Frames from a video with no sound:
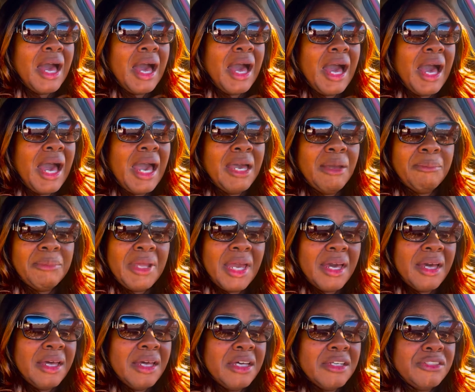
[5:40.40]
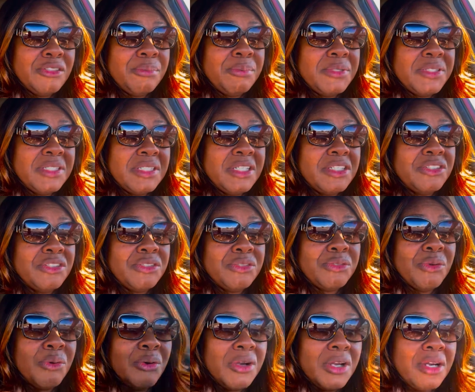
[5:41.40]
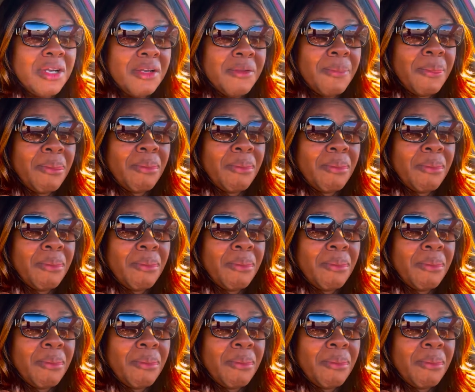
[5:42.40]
I am not 100% sure,